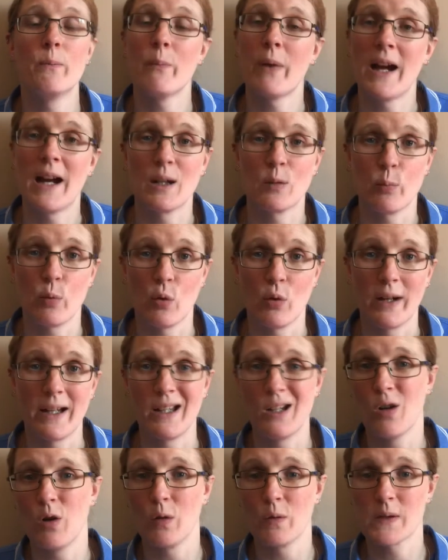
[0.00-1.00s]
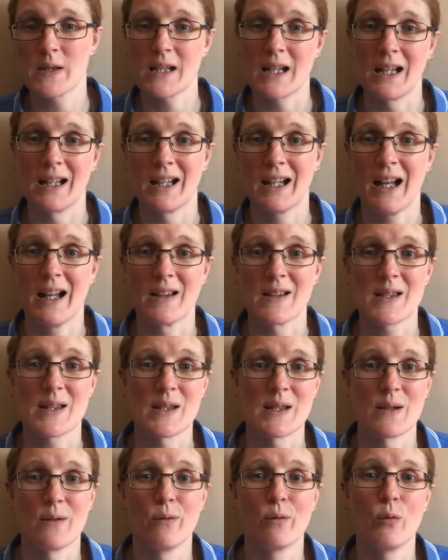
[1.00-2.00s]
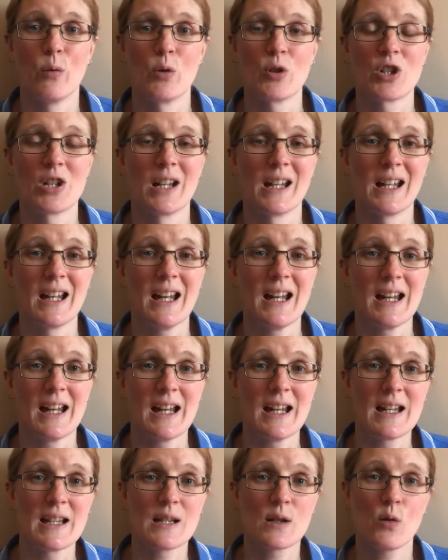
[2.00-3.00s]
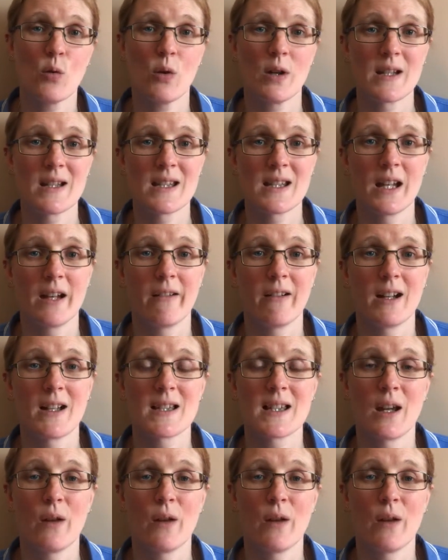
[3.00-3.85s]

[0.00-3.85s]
bad boy of skin cancers, unfortunately. It is quite serious.